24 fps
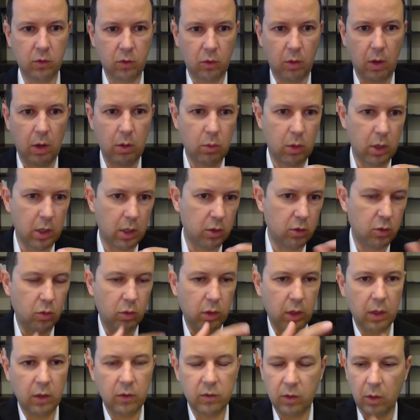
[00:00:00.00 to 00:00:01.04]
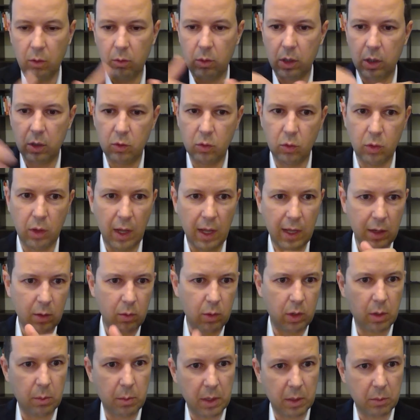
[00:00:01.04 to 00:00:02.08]
So I want to do this, I want to do that, I
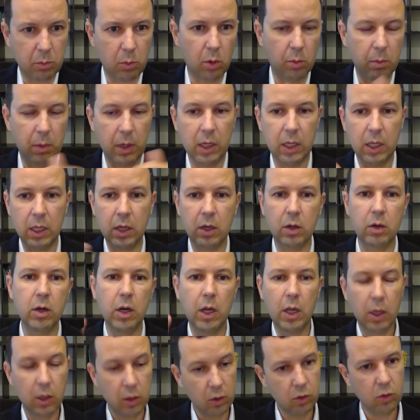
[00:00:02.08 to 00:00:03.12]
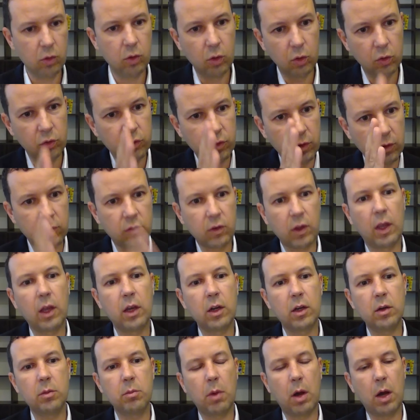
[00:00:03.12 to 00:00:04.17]
want to make more money here. You use the
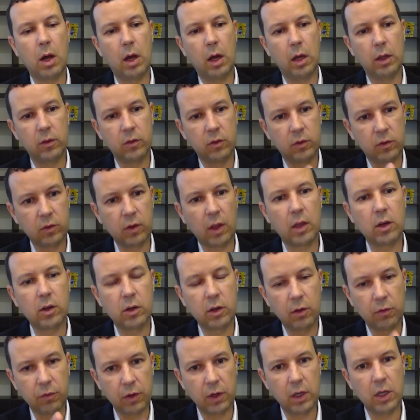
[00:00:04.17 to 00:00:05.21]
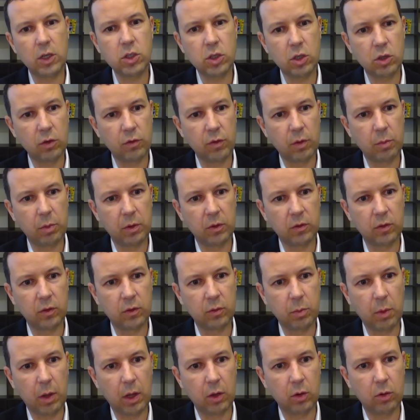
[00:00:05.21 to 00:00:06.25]
standard definition of a
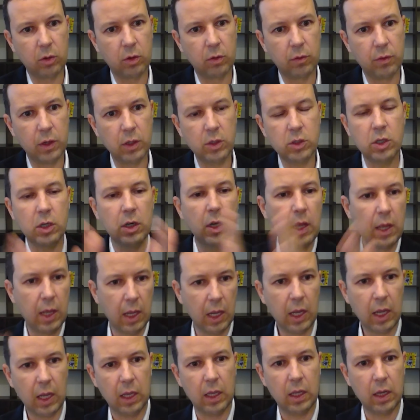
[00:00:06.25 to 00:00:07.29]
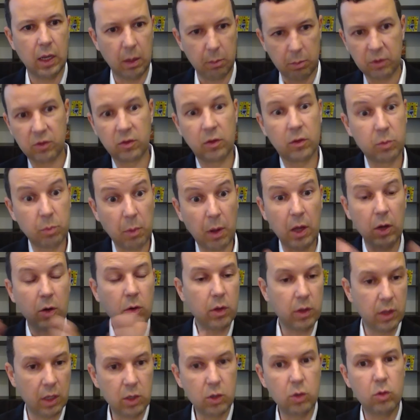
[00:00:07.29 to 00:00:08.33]
business model innovation, and a business model,
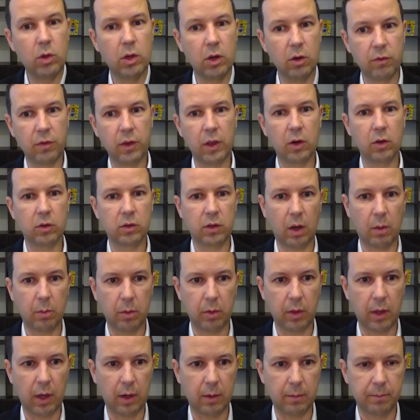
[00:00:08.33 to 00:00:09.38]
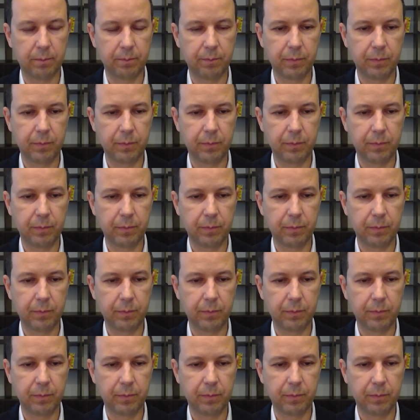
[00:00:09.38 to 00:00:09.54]
and then you innovate on top of that.